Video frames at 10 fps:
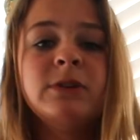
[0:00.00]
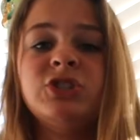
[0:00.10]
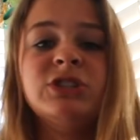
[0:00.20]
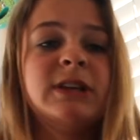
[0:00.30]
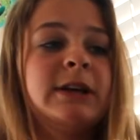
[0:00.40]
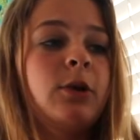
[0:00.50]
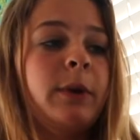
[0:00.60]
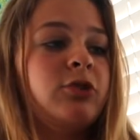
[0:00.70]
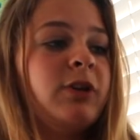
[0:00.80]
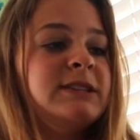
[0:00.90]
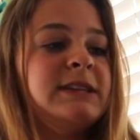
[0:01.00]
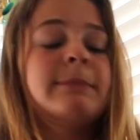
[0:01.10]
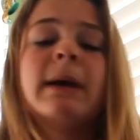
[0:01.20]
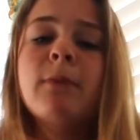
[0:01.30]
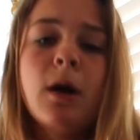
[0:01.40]
and she's, like, going crazy,
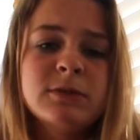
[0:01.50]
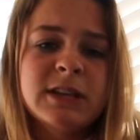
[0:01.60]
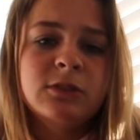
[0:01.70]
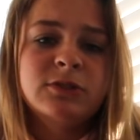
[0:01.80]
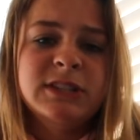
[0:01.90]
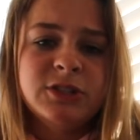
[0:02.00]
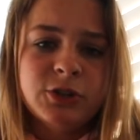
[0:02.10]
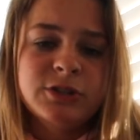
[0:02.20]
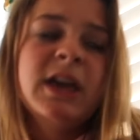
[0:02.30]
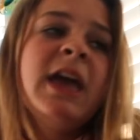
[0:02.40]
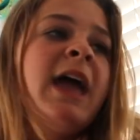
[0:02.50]
and my mom is at Little Caesars.